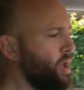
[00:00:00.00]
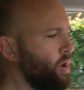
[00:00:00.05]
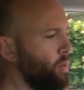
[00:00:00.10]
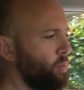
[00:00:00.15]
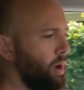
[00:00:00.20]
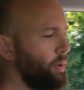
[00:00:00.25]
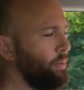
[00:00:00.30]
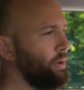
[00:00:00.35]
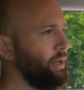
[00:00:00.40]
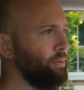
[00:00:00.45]

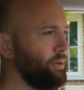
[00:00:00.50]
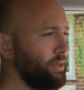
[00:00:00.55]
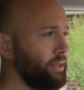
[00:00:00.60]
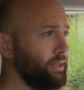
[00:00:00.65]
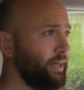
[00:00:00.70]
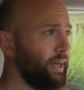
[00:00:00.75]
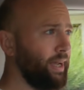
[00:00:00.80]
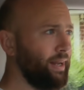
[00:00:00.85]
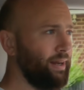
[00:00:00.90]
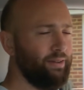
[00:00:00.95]
where when you
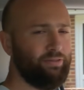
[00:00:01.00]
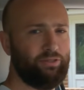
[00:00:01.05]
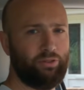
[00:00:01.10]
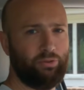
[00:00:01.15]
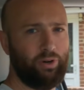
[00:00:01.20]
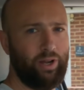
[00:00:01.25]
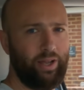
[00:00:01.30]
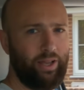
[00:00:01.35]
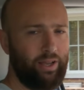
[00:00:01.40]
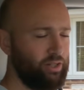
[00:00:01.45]
indicate left or
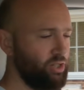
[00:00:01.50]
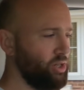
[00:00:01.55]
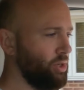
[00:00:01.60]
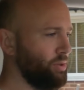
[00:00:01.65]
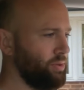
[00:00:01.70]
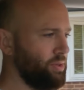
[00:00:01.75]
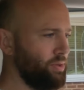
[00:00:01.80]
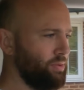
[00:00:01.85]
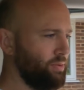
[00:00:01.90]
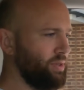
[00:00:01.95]
right, it
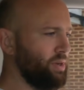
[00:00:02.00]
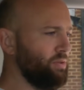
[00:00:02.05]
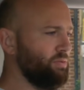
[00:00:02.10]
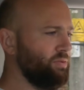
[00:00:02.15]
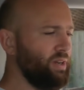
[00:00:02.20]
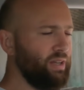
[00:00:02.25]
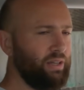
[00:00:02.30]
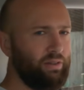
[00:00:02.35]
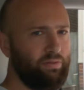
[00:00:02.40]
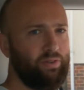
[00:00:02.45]
shows you your
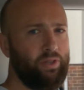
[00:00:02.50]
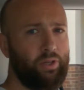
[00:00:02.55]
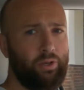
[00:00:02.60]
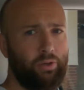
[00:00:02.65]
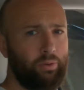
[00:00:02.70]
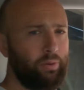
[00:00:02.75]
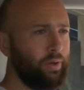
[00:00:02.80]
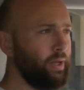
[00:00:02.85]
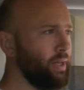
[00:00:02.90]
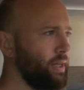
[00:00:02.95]
rear view